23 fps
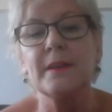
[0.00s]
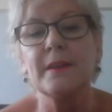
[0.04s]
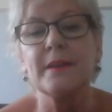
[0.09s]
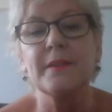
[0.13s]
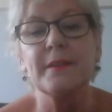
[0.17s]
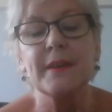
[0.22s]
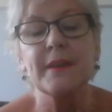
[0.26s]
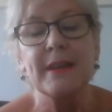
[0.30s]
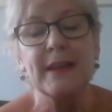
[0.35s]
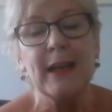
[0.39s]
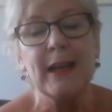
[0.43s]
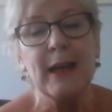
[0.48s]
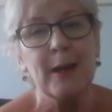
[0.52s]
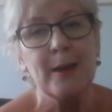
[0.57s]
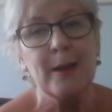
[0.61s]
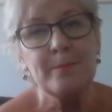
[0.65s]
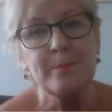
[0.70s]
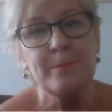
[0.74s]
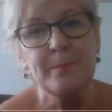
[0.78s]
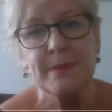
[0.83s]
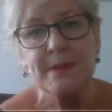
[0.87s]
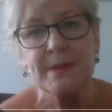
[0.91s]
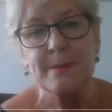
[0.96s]
The
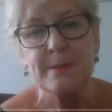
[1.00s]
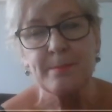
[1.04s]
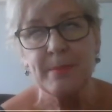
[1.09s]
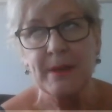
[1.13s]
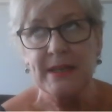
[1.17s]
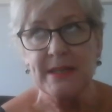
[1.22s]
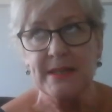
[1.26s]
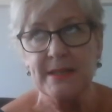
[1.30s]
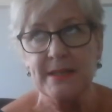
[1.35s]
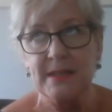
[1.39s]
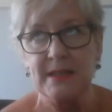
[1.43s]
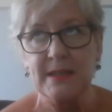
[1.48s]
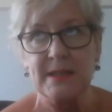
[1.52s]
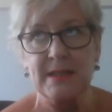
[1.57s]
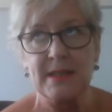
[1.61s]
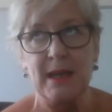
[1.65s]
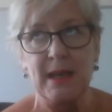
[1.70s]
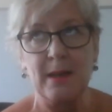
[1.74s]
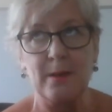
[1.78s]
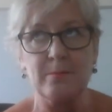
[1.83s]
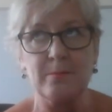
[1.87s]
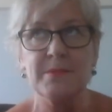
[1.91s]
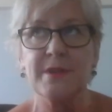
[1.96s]
campus-based exam,